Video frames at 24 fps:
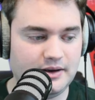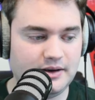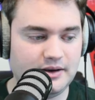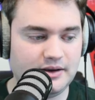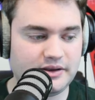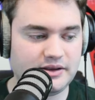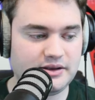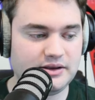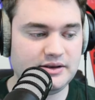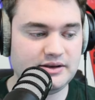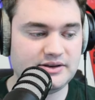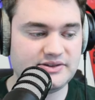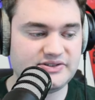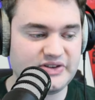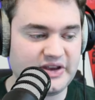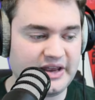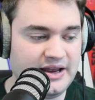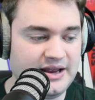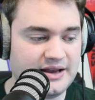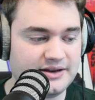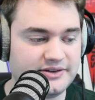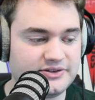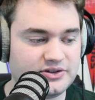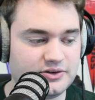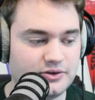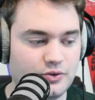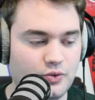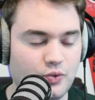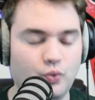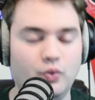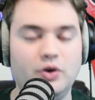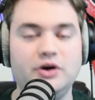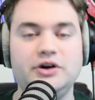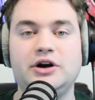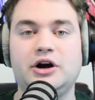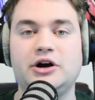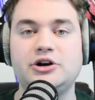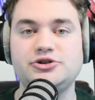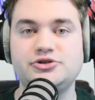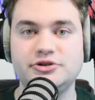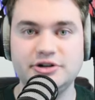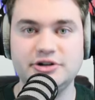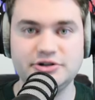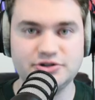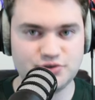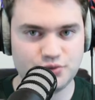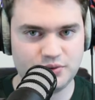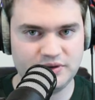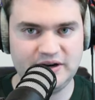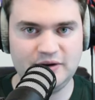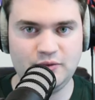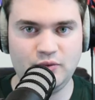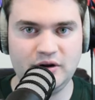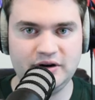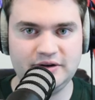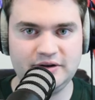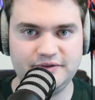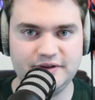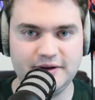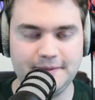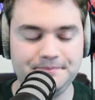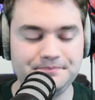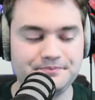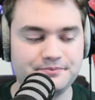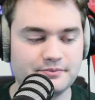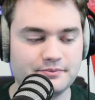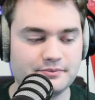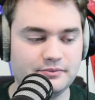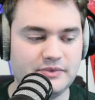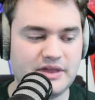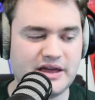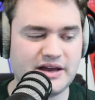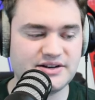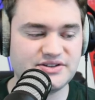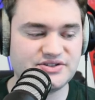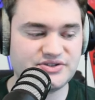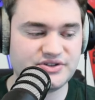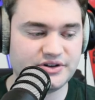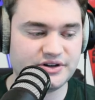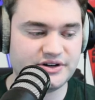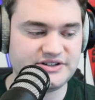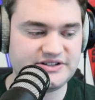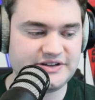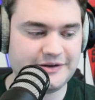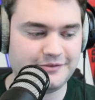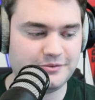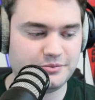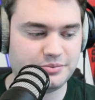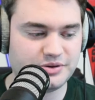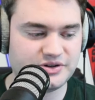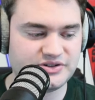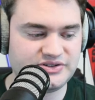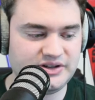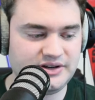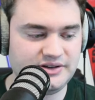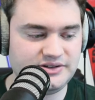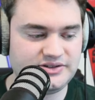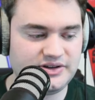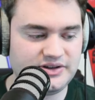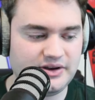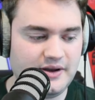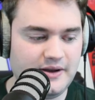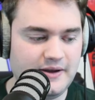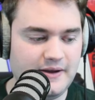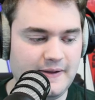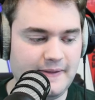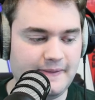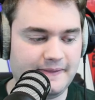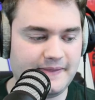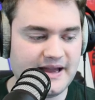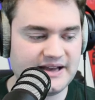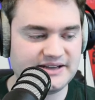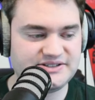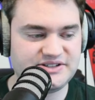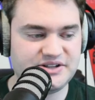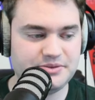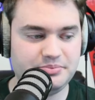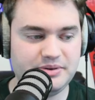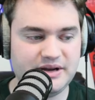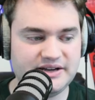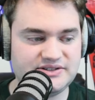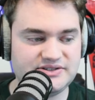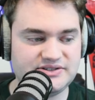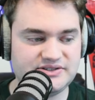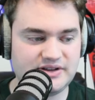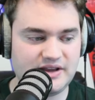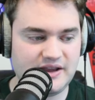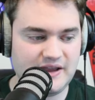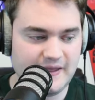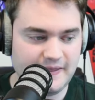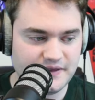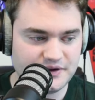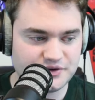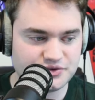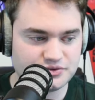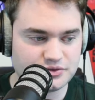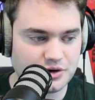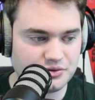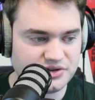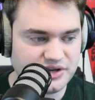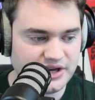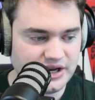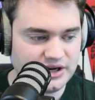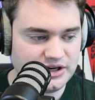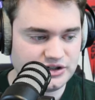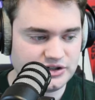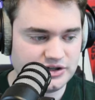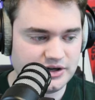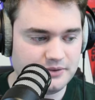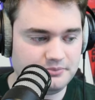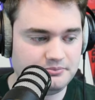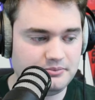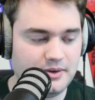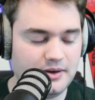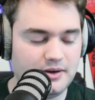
He has hit 121 of them. That is 37%. That's the best in this rotation.